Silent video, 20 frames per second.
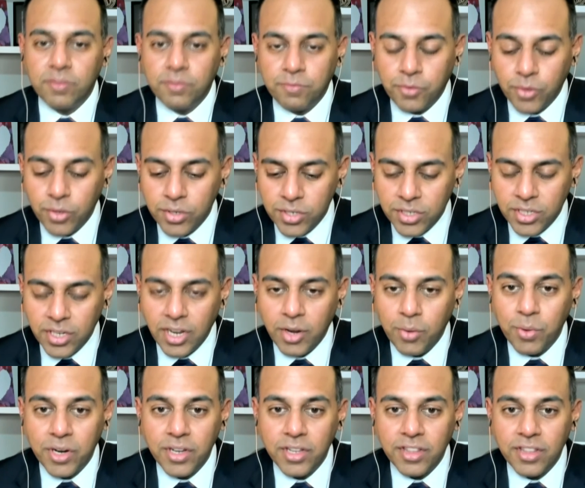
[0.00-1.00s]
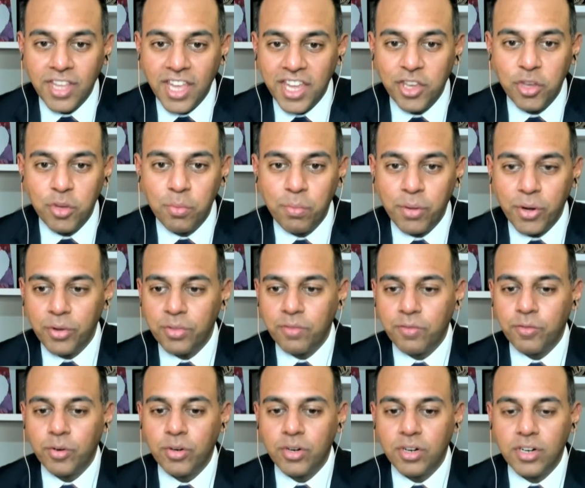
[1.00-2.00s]
First, I want to thank you both
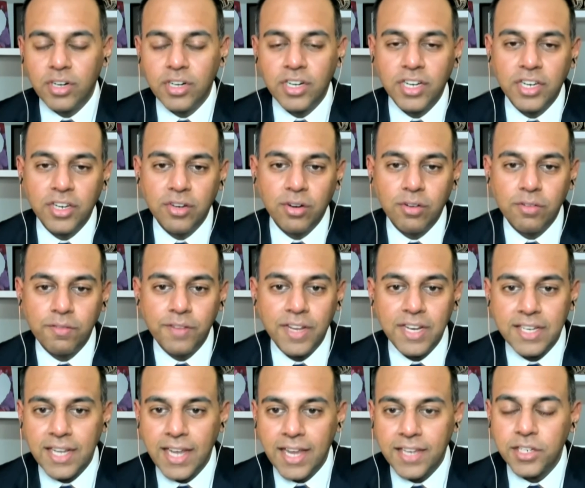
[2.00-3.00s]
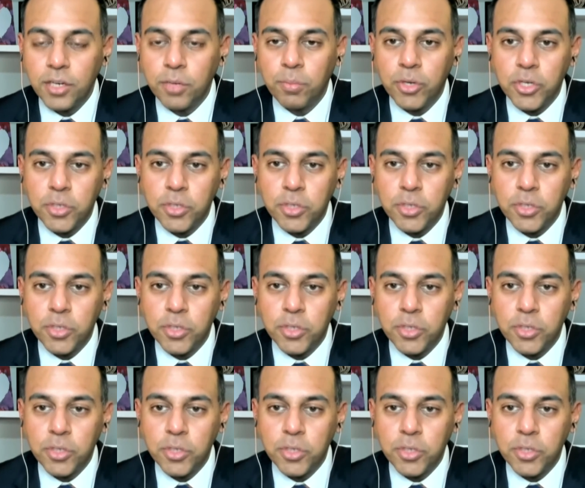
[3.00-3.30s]
for your fantastic